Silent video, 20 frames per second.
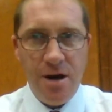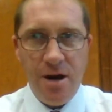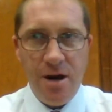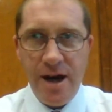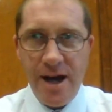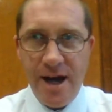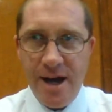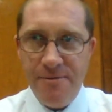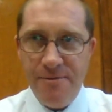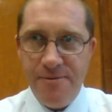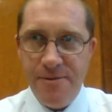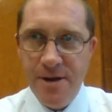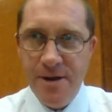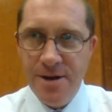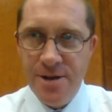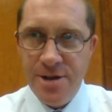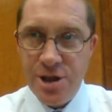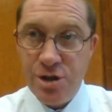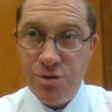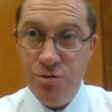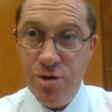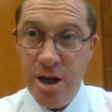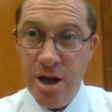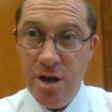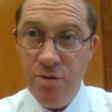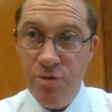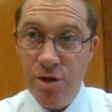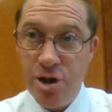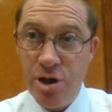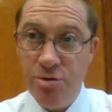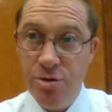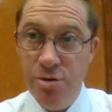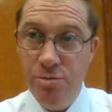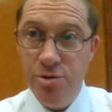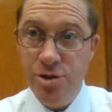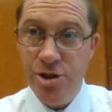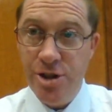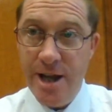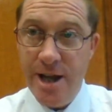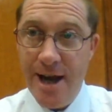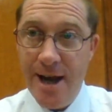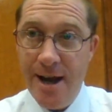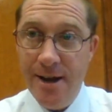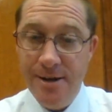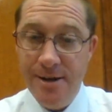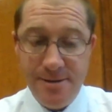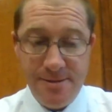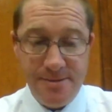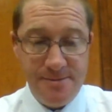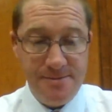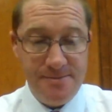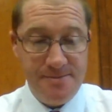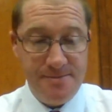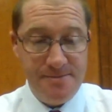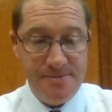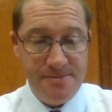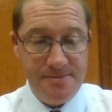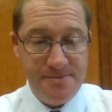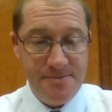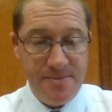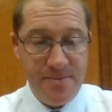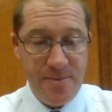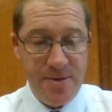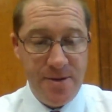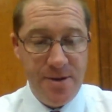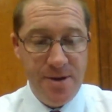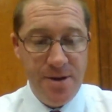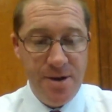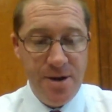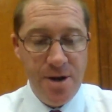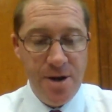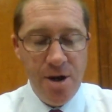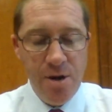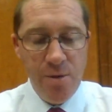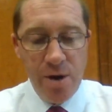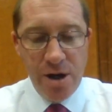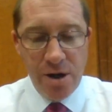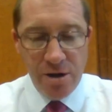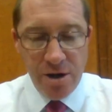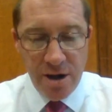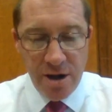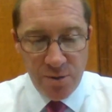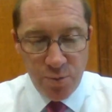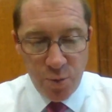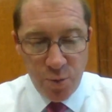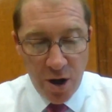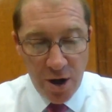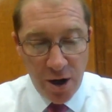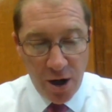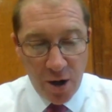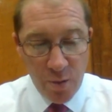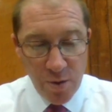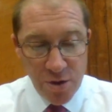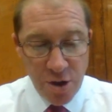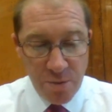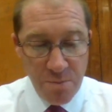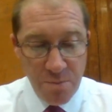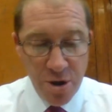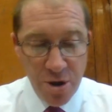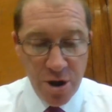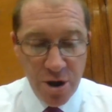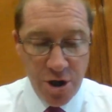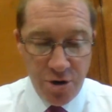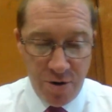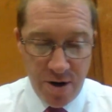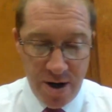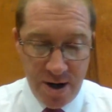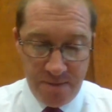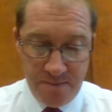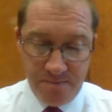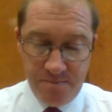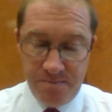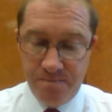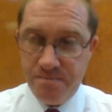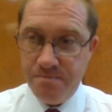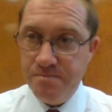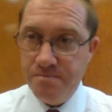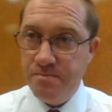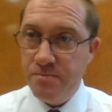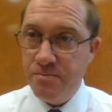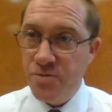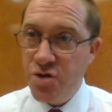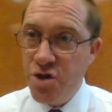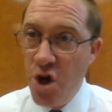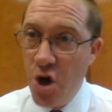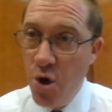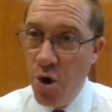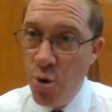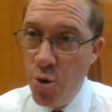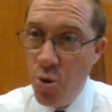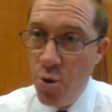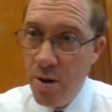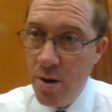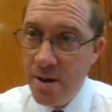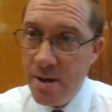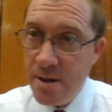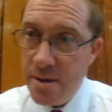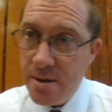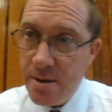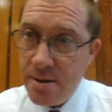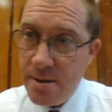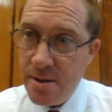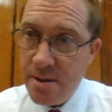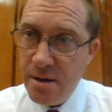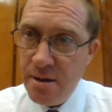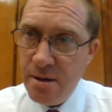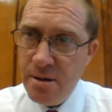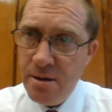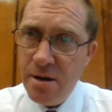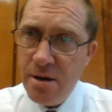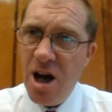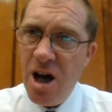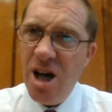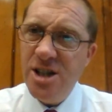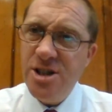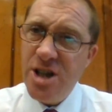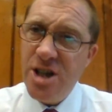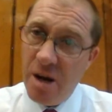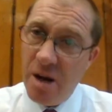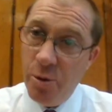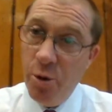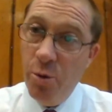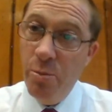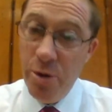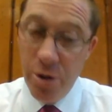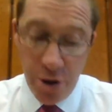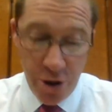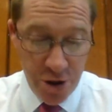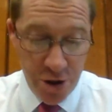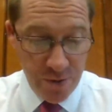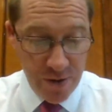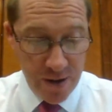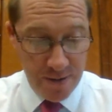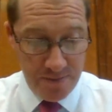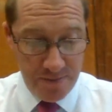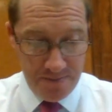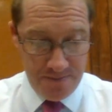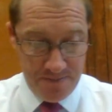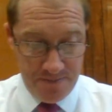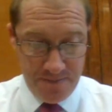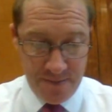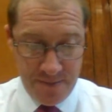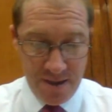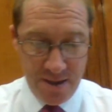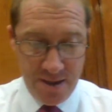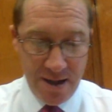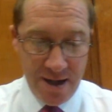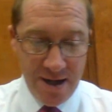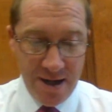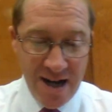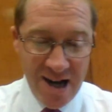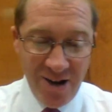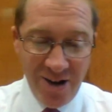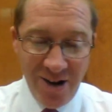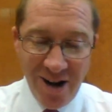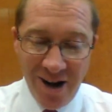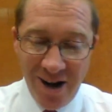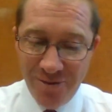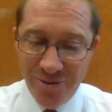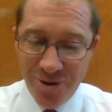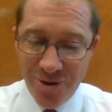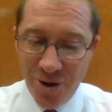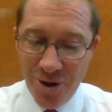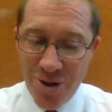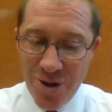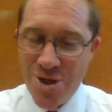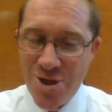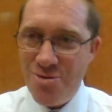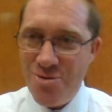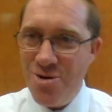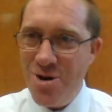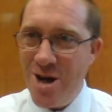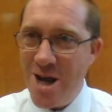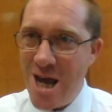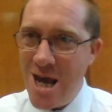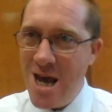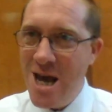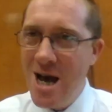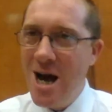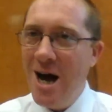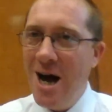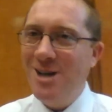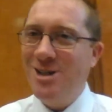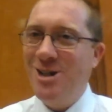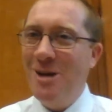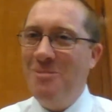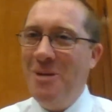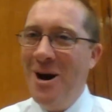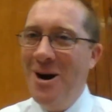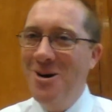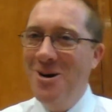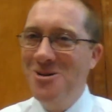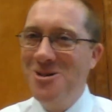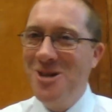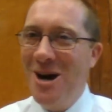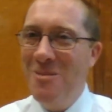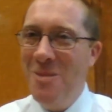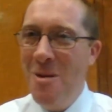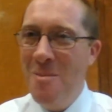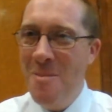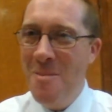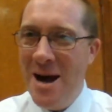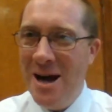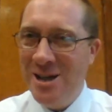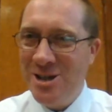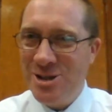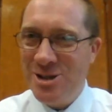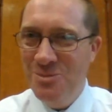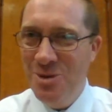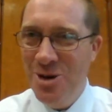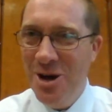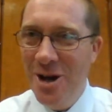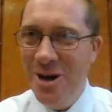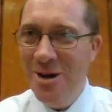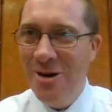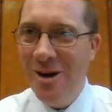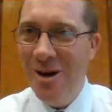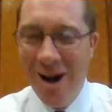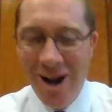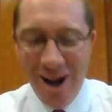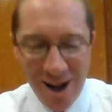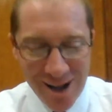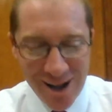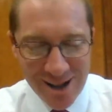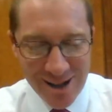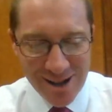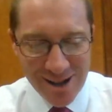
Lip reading: I have 3 recruits now. When I had 1, I was a murderer. 2, a double murderer. And now that I've got 3, I suppose I'm a mass murderer.